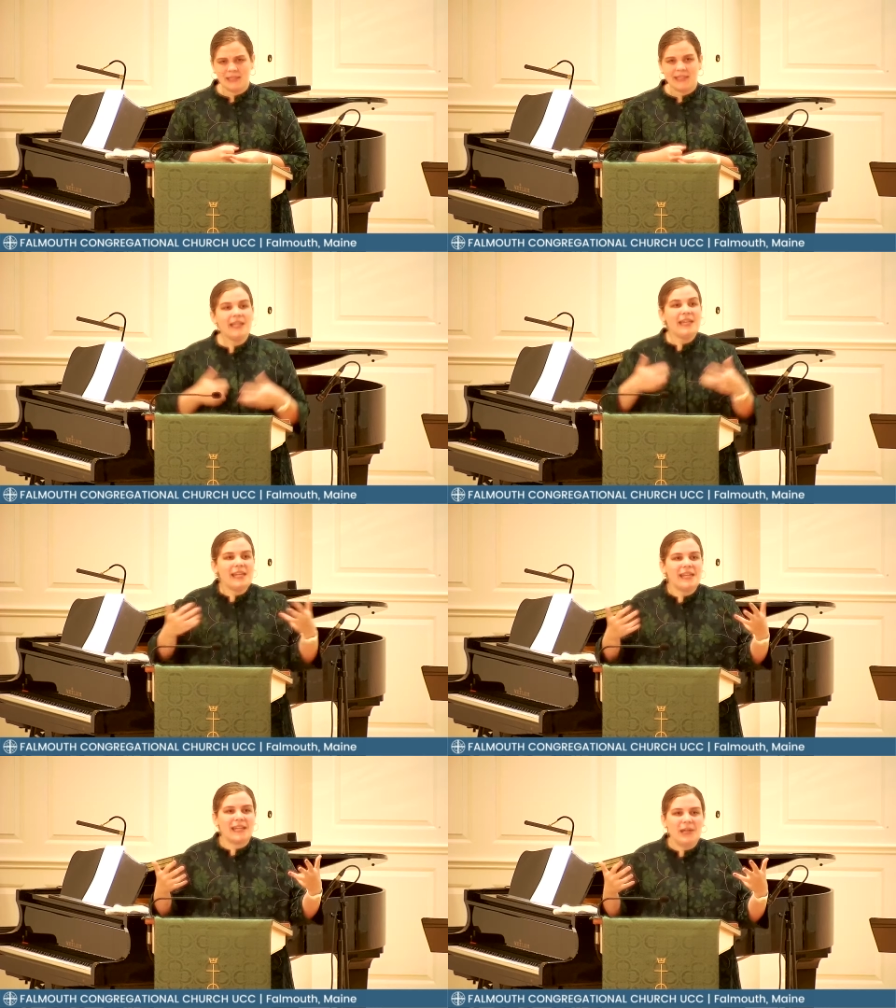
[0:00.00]

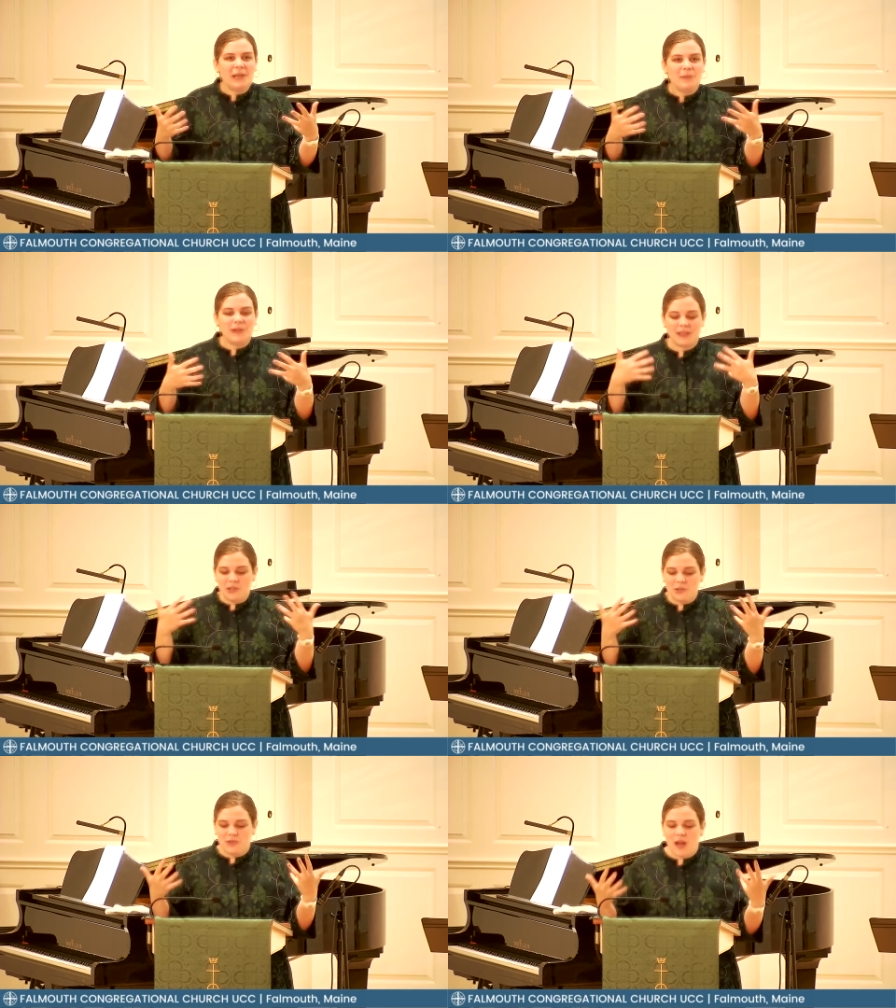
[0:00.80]
giddy with
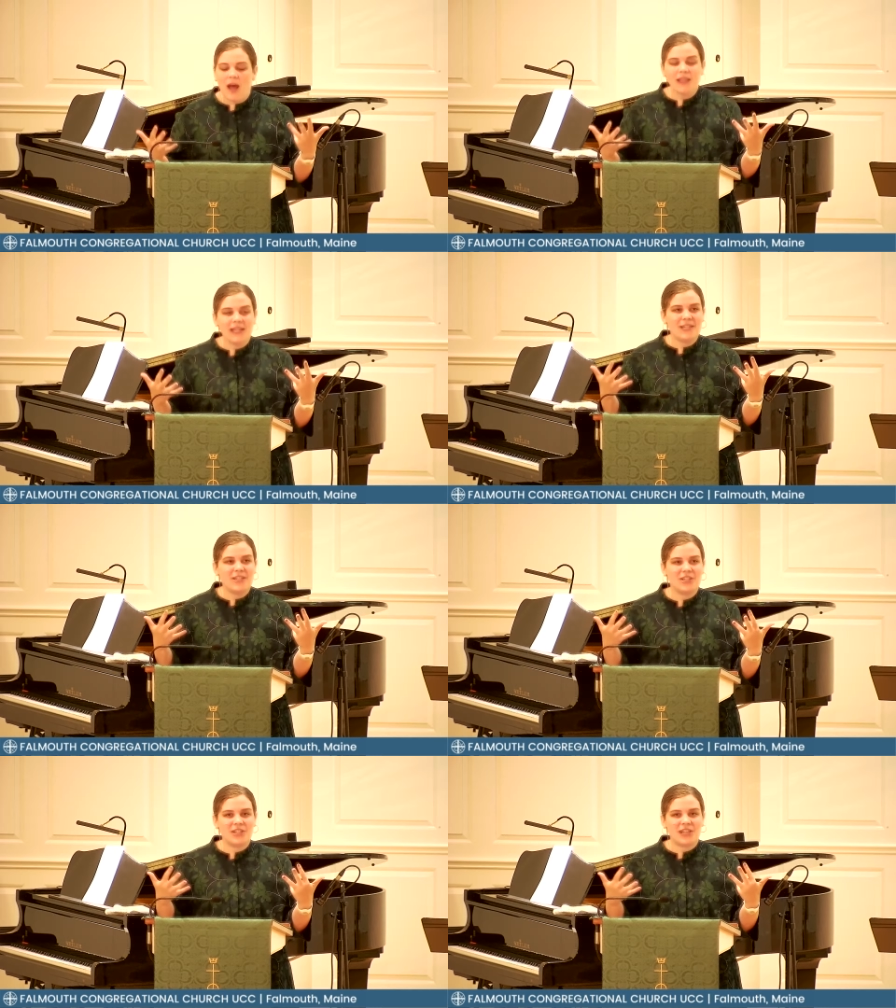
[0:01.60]
new
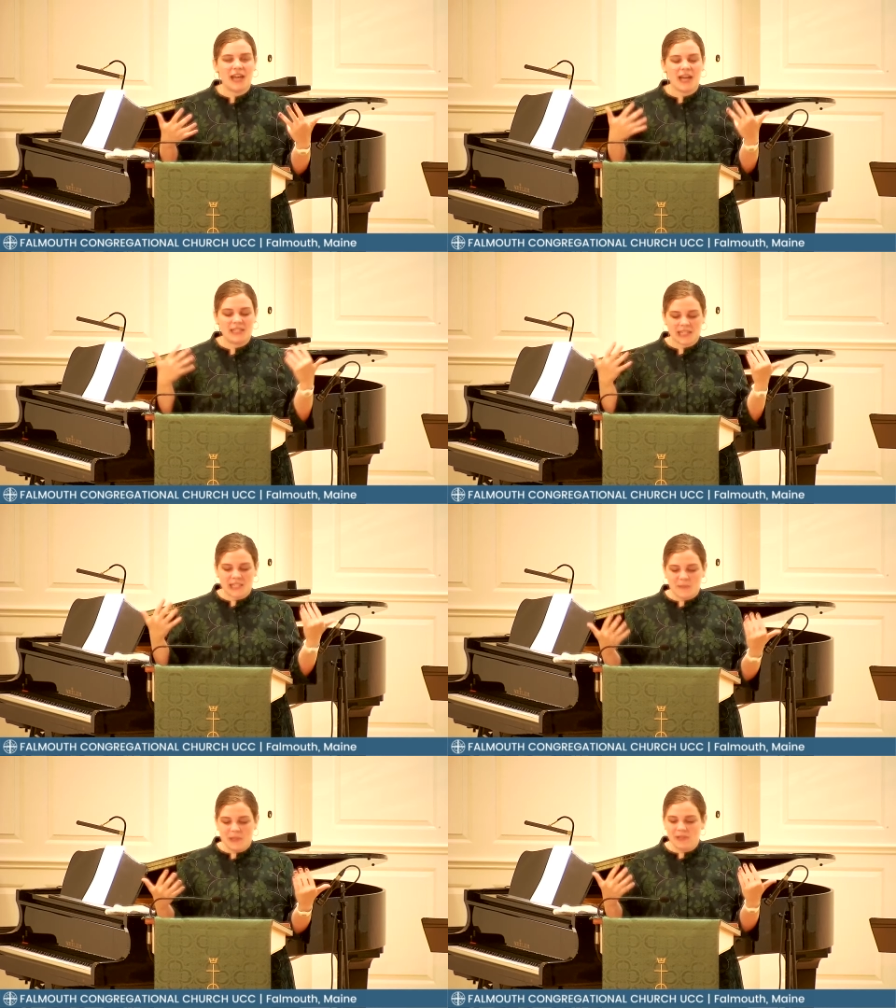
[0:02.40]
knowledge and
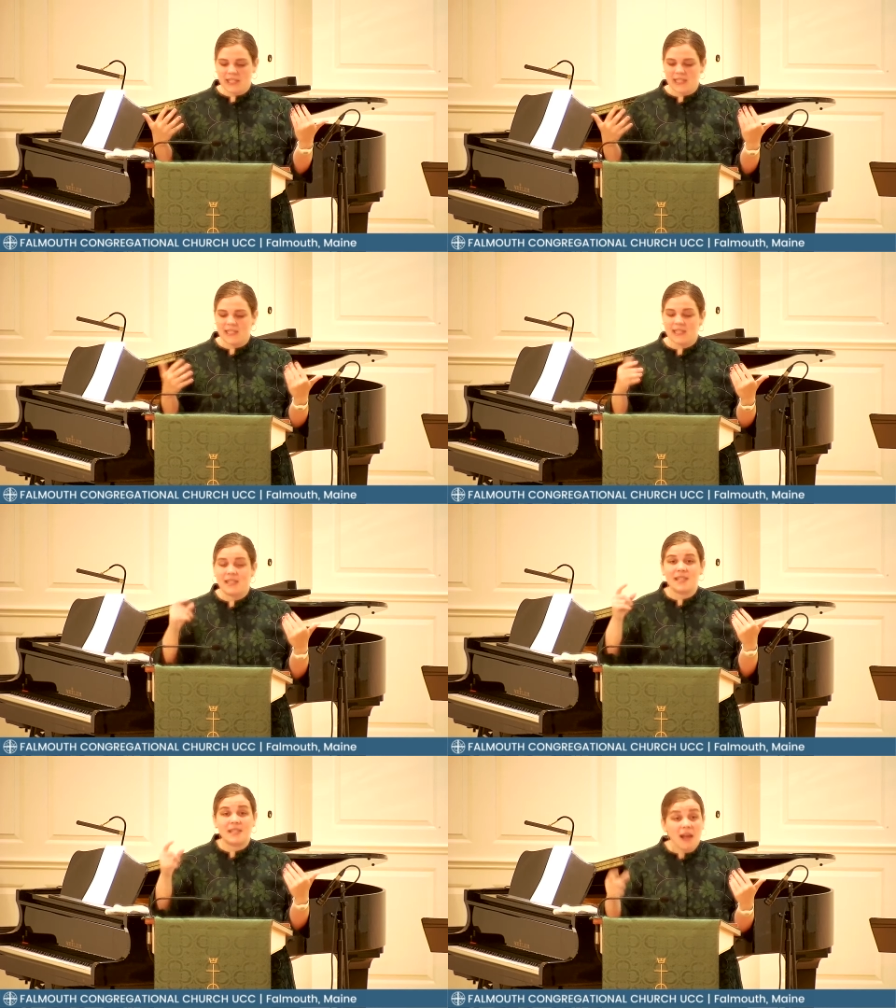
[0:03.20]
experience,
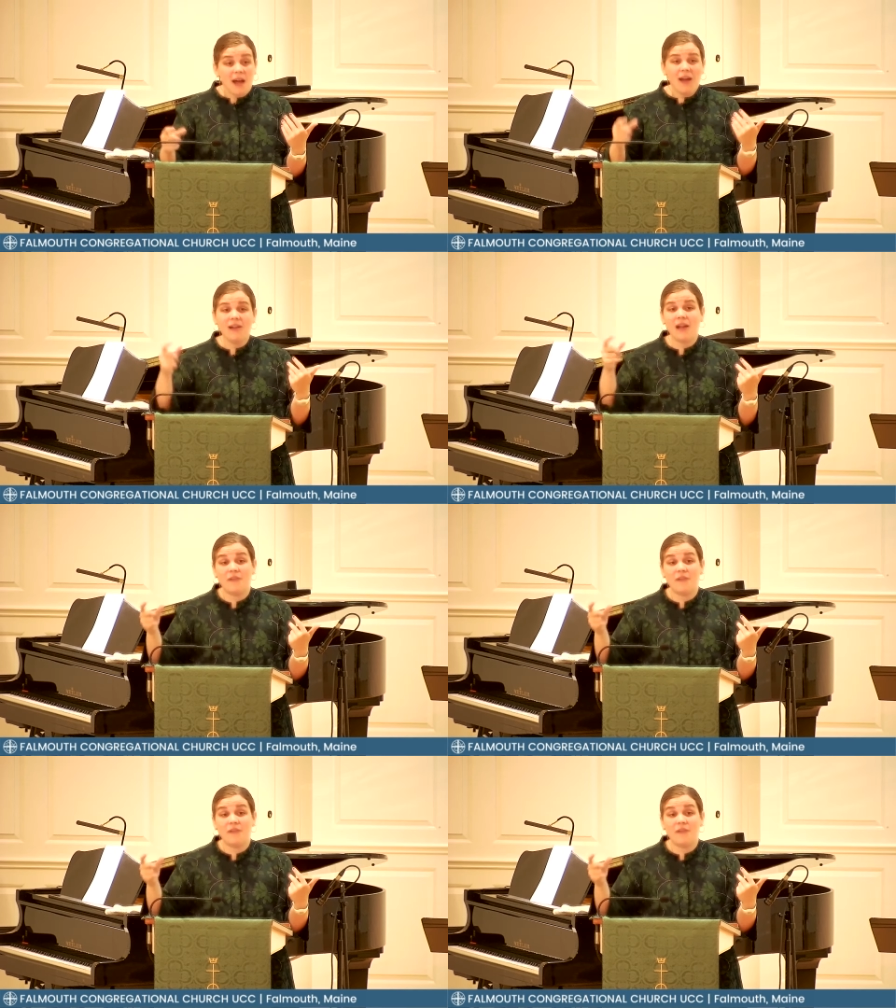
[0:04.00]
the Song of